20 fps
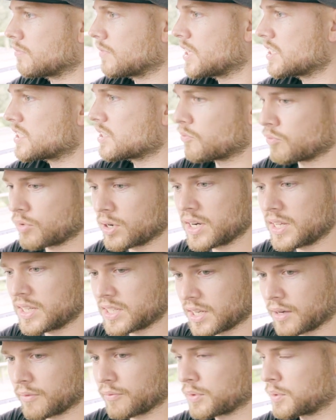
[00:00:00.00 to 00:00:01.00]
It's a really
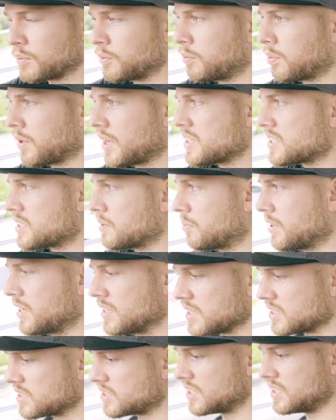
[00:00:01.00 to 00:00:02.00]
comfortable place to
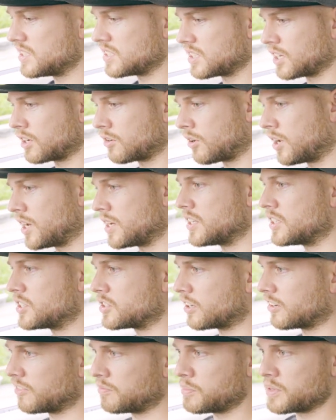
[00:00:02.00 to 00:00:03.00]
be. The seats are great, the
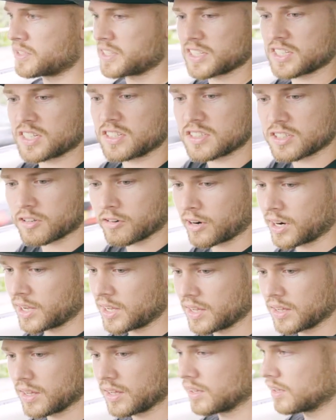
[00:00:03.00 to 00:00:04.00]
driving position's great.